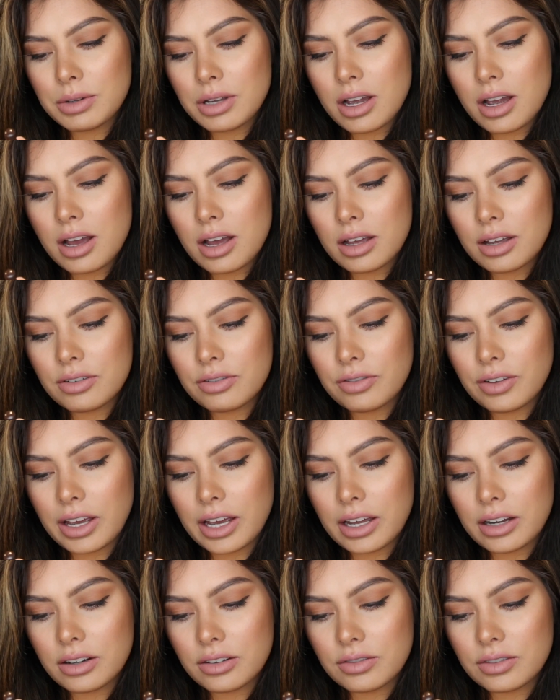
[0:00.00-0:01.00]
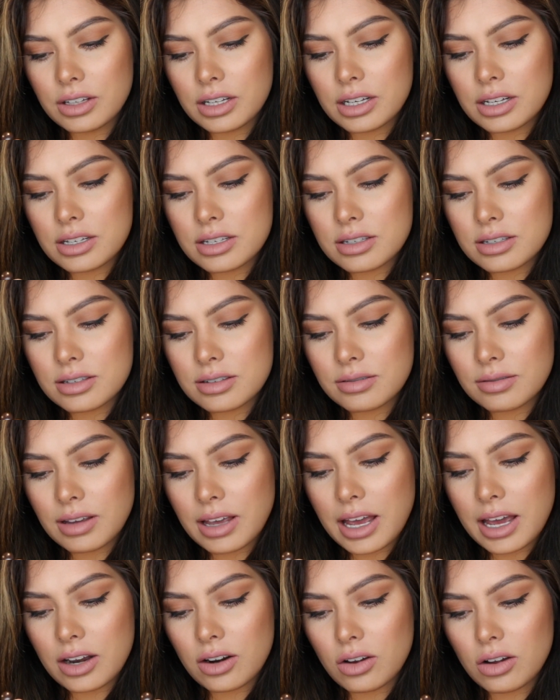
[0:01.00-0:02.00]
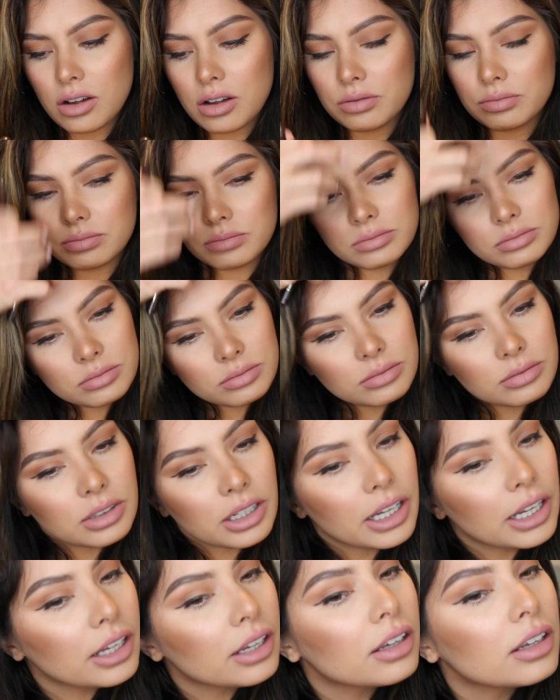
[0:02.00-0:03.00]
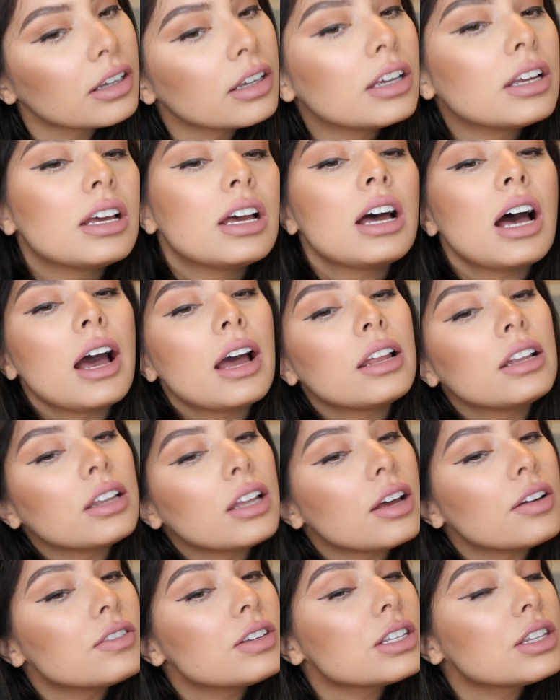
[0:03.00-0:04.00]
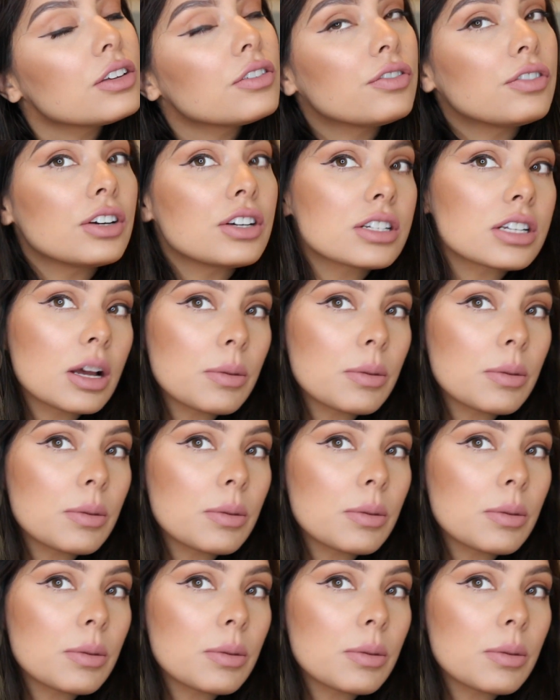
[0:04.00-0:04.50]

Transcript: not a fan of this at all. Like, I loved it the first